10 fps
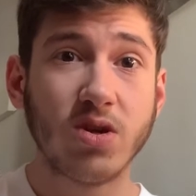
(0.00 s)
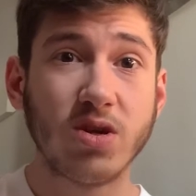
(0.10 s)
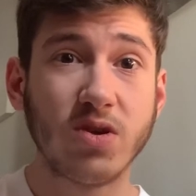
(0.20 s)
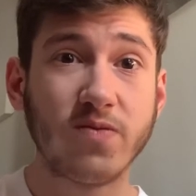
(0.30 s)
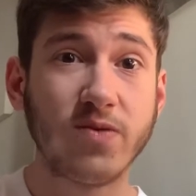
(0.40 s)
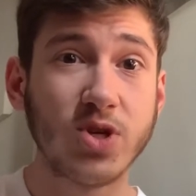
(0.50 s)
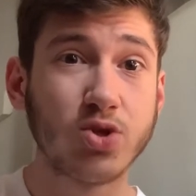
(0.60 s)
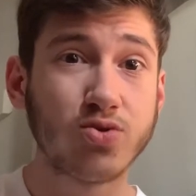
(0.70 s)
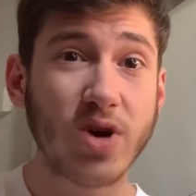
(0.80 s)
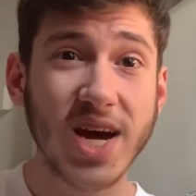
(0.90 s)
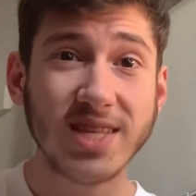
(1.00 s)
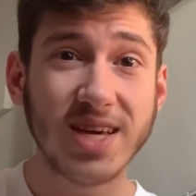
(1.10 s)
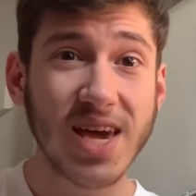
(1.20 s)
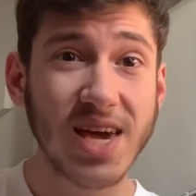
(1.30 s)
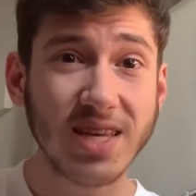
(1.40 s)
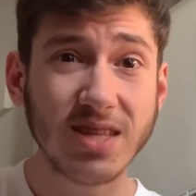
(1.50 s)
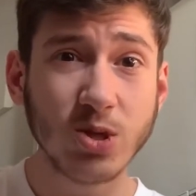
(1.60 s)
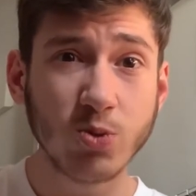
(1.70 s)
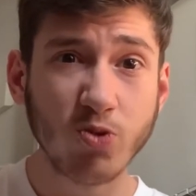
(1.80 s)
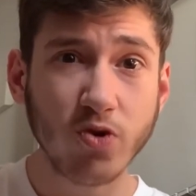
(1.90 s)
If we try to hate this
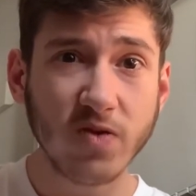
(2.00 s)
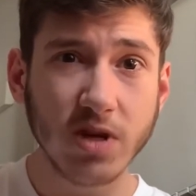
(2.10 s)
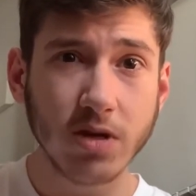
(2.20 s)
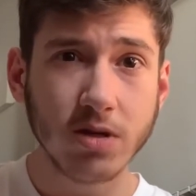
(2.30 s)
movie,